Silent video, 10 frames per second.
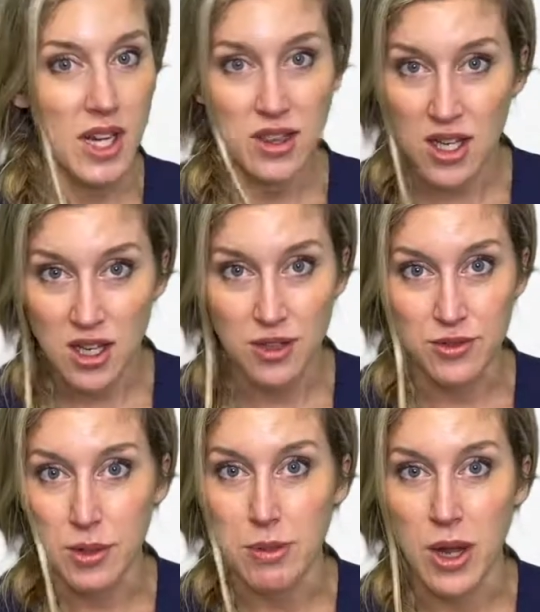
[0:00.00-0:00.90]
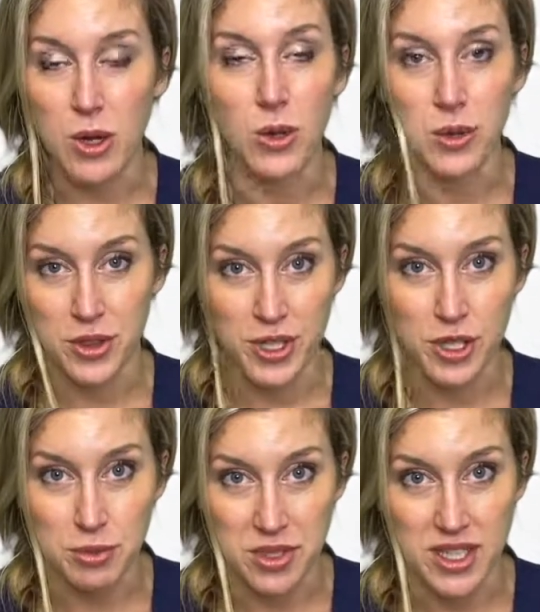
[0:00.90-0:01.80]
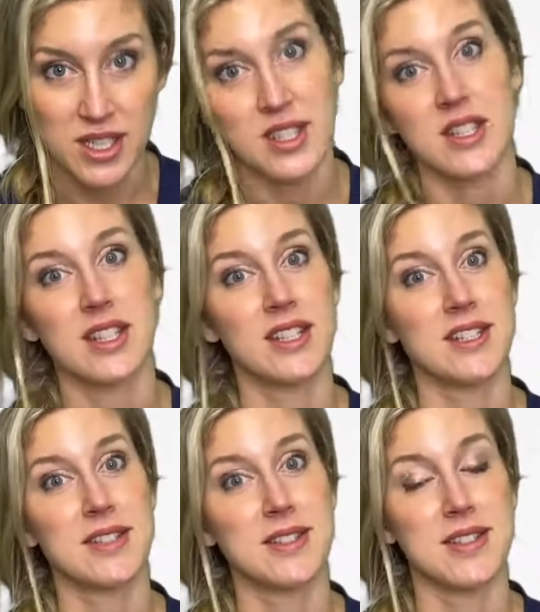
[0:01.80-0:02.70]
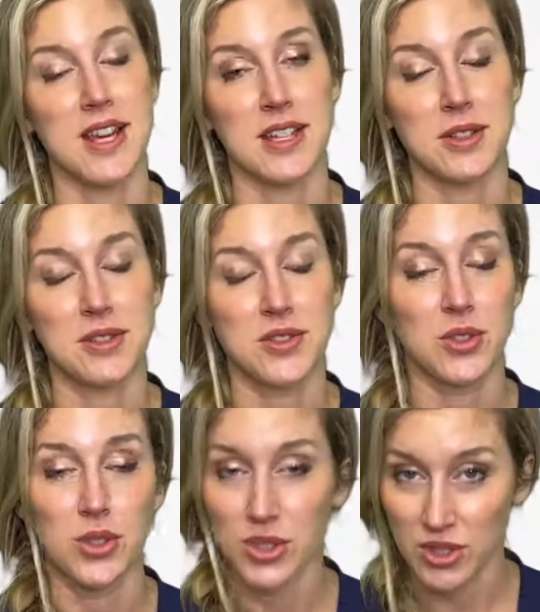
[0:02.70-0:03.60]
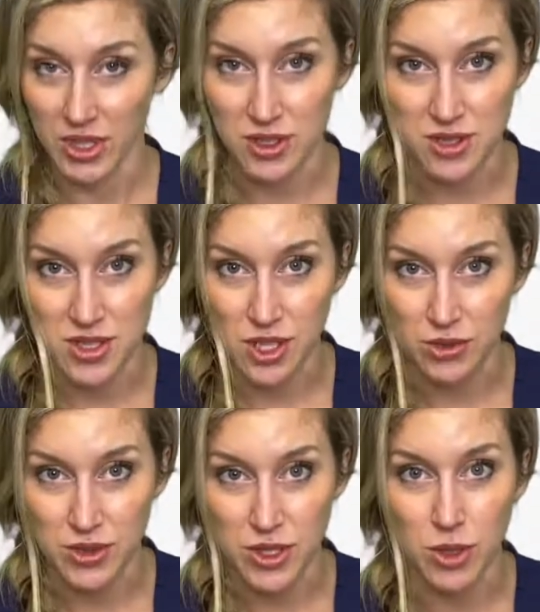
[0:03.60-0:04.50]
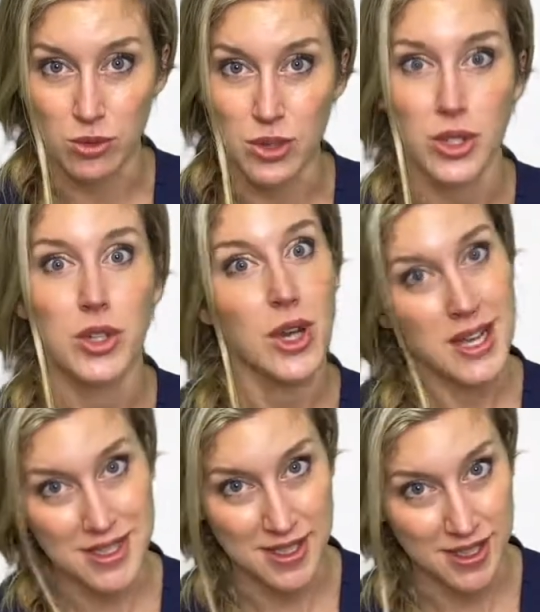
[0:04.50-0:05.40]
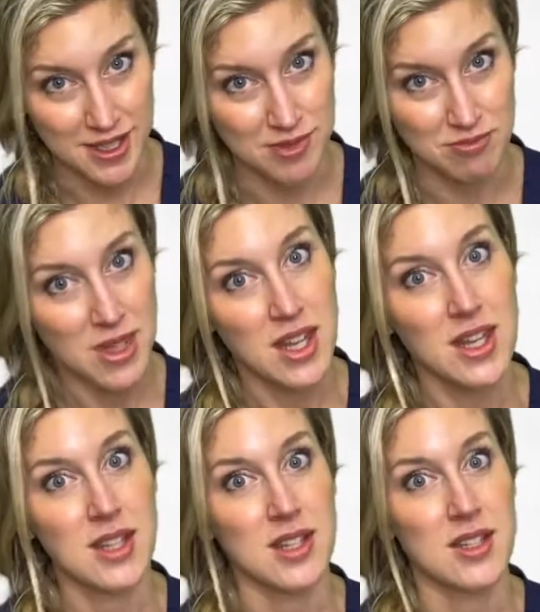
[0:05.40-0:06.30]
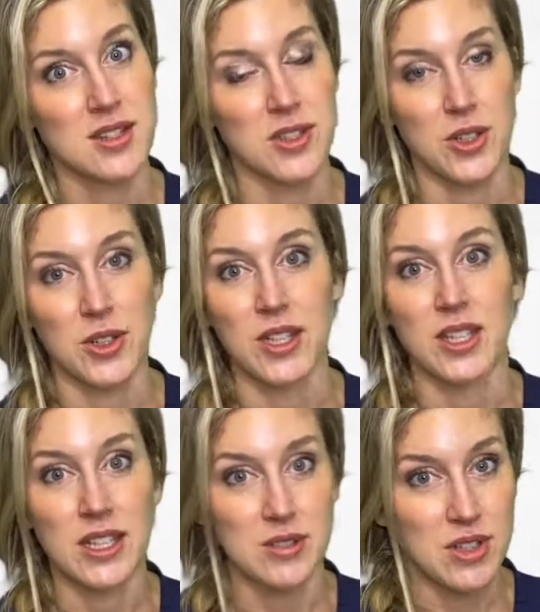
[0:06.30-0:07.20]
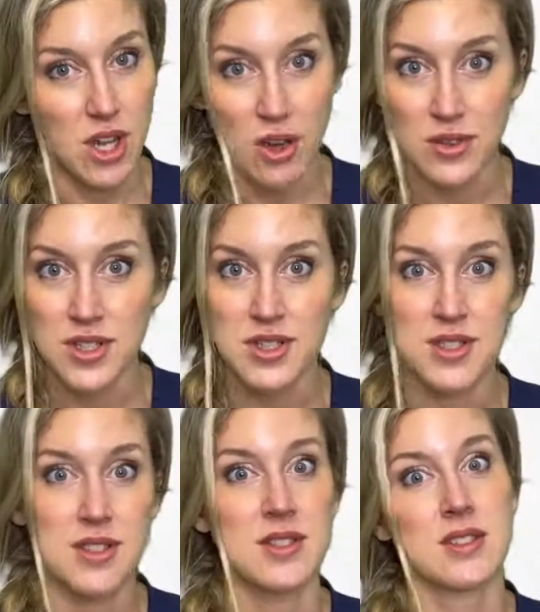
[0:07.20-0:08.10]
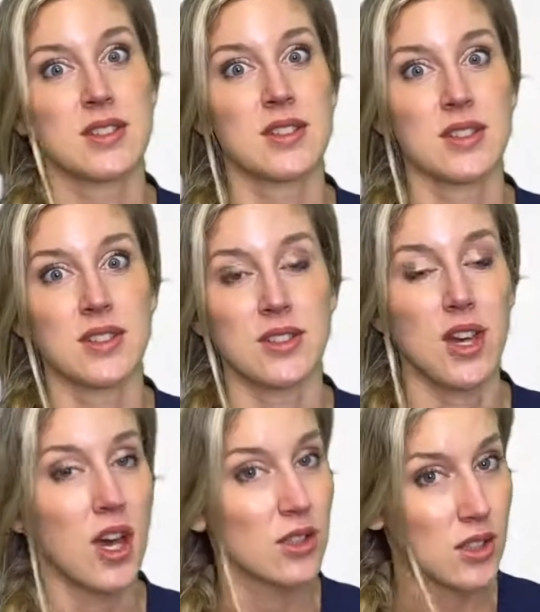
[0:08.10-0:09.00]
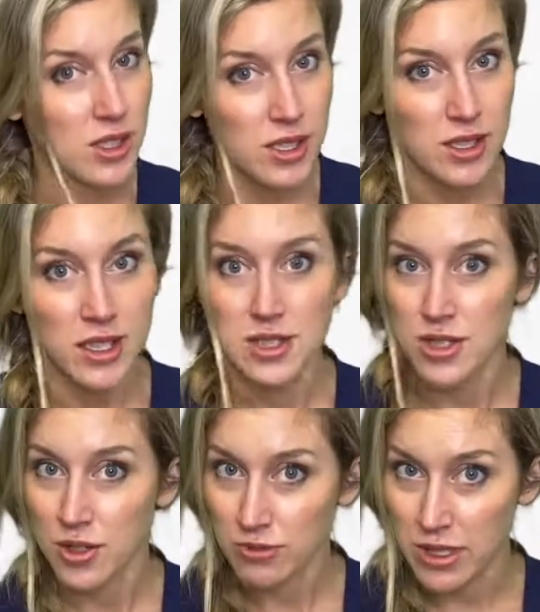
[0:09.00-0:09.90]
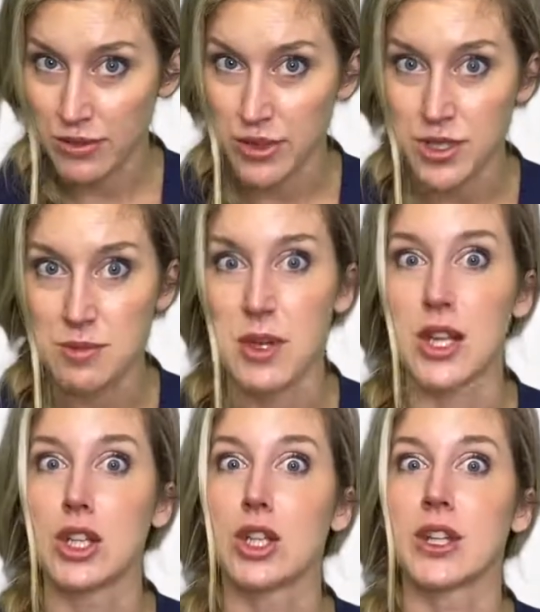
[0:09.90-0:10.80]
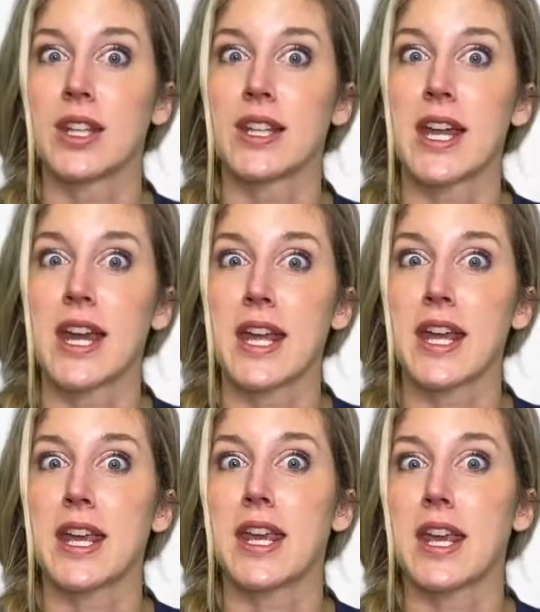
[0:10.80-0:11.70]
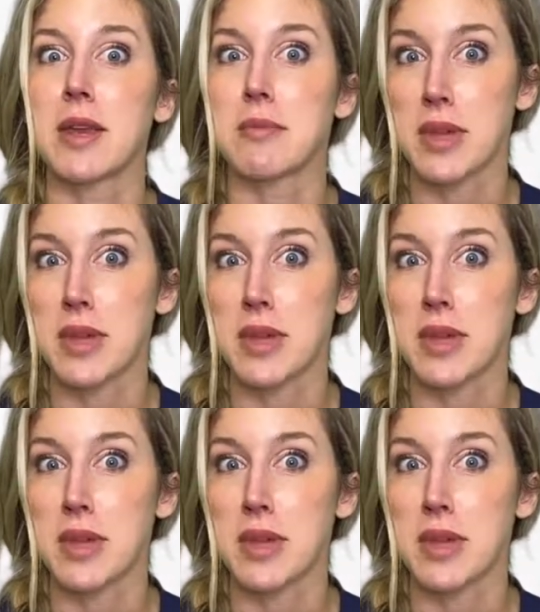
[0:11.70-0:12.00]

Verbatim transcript: love about Ultherapy is that you still look like yourself. You don't look crazy. So you're going to leave the office not looking like Joan Rivers, but looking like Kim